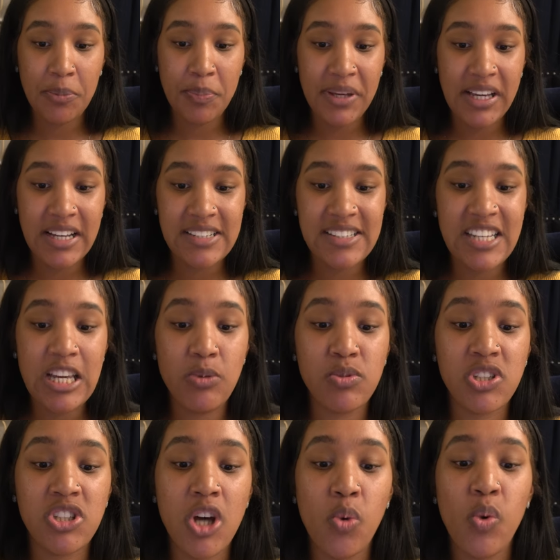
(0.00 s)
because he
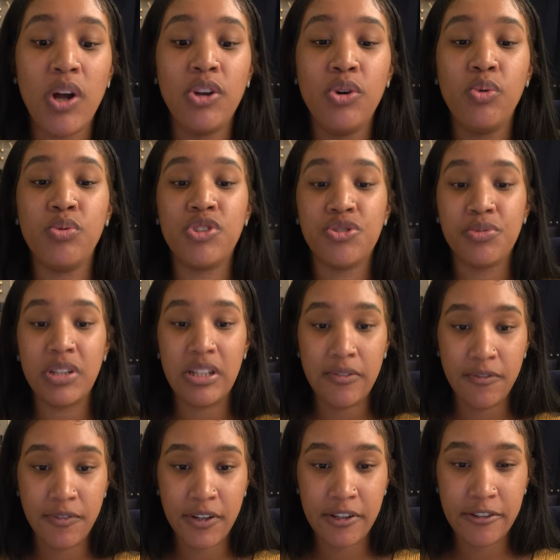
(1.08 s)
was the one who was really
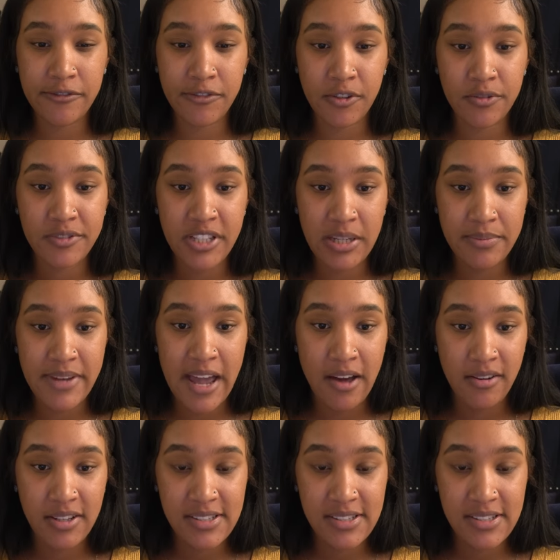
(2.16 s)
fearful deep down